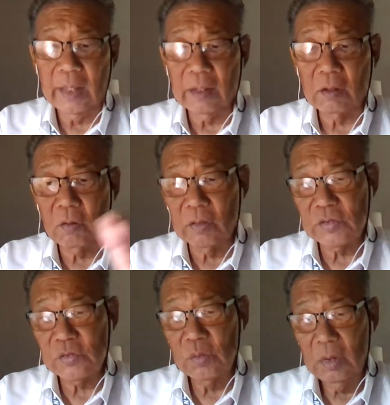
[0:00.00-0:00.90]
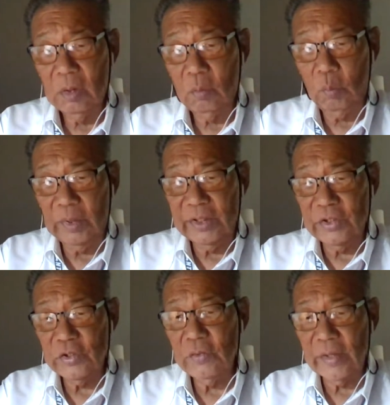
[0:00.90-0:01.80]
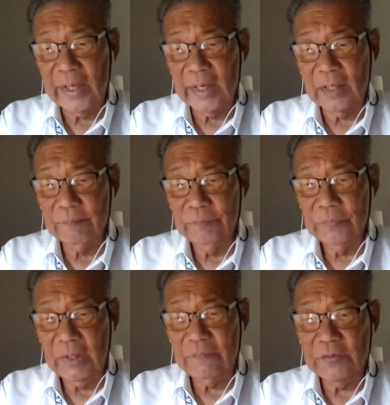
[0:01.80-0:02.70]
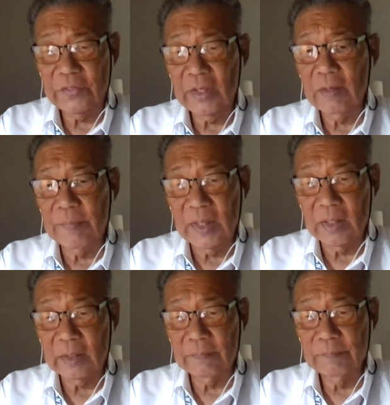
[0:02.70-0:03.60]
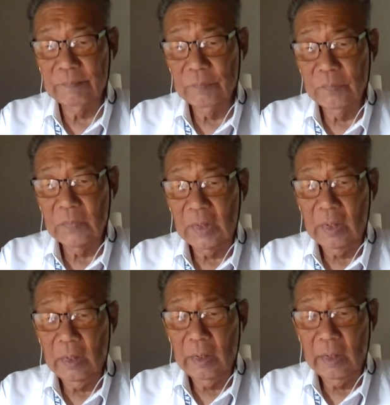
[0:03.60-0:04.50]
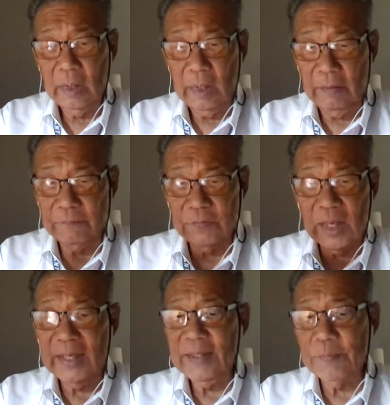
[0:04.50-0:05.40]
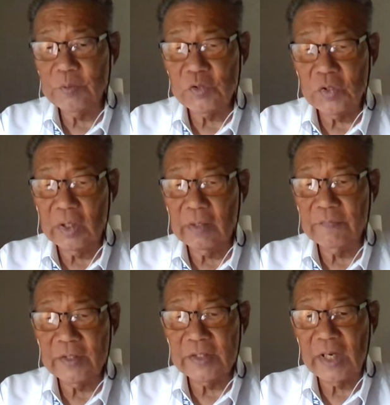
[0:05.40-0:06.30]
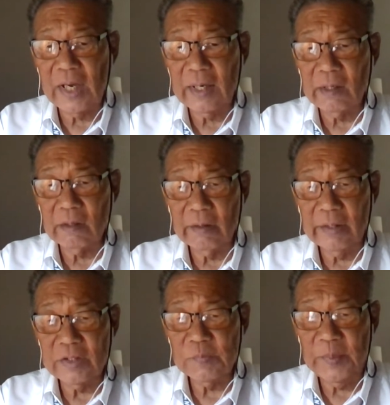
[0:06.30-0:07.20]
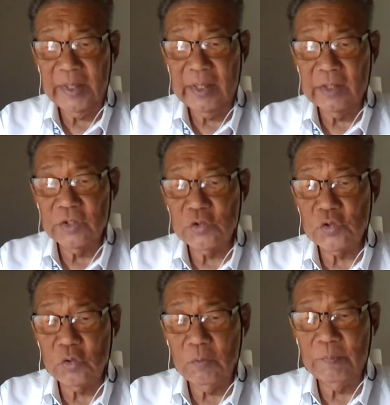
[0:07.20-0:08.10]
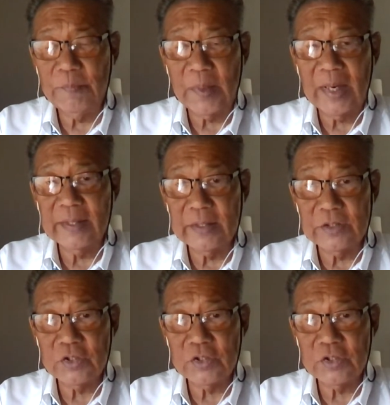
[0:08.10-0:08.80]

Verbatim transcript: And of course, do that, think about it. If 90% of the tire is being consumed by the